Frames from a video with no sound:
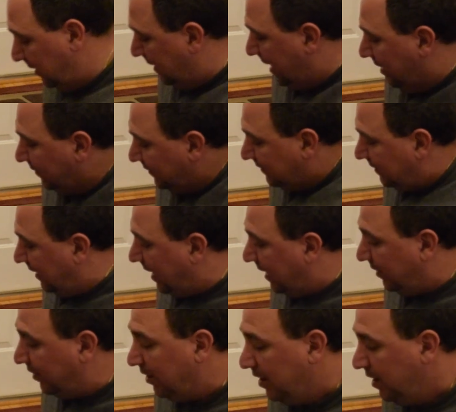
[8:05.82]
now it's
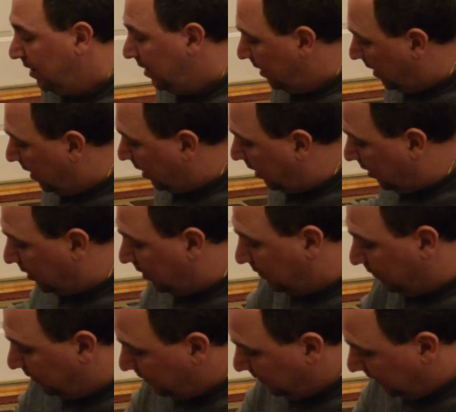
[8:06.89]
together.
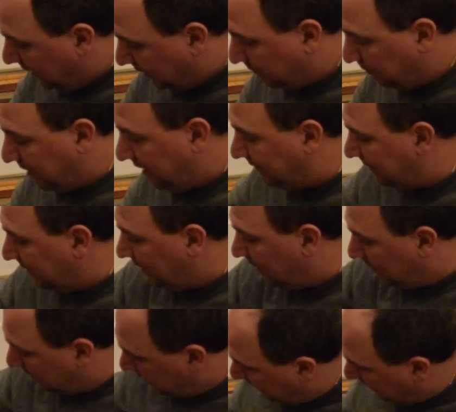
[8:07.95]
Got the piece in there.